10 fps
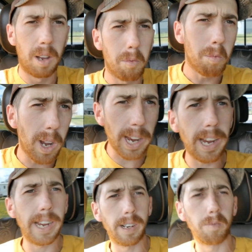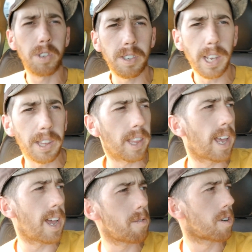Wham! Just like
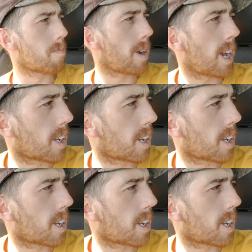that, we were back